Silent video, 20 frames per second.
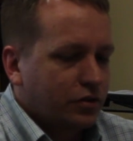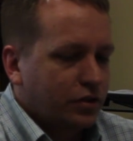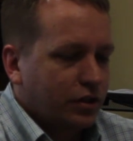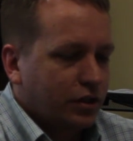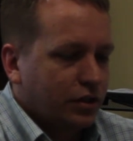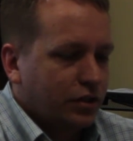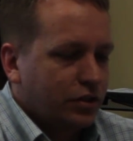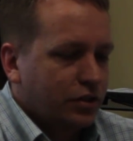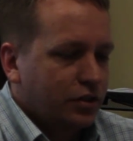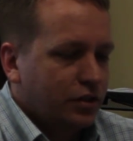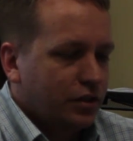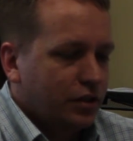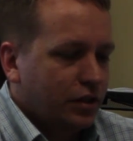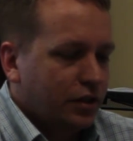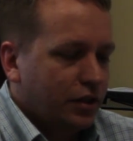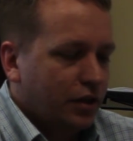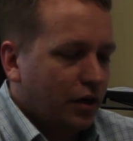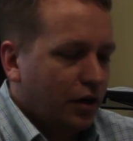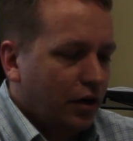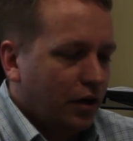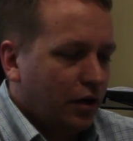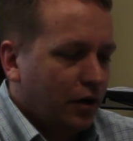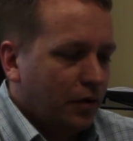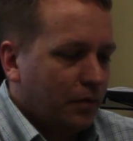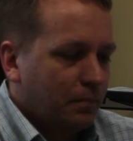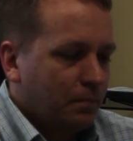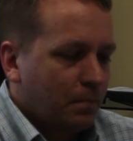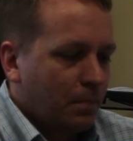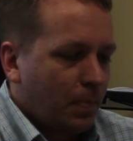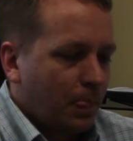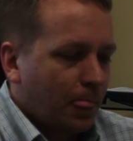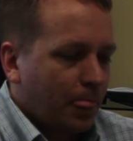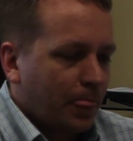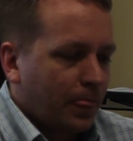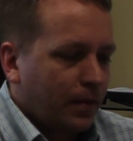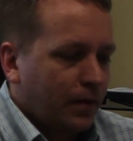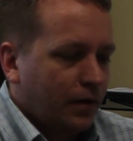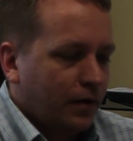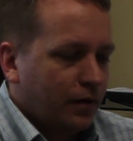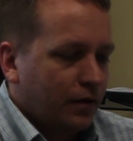teach
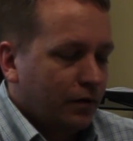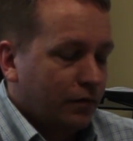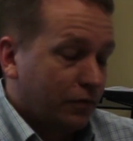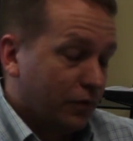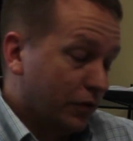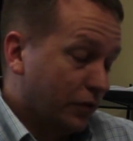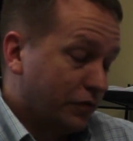for